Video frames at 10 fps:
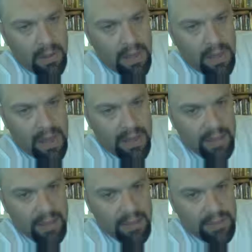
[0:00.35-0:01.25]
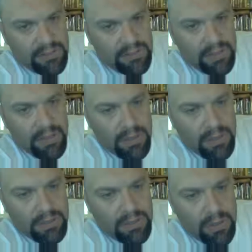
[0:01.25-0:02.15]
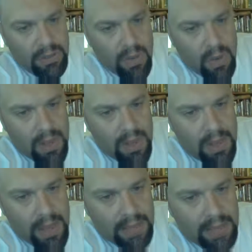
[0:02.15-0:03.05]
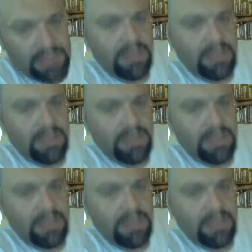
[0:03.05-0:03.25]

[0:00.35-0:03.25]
Hi, this is Noah S.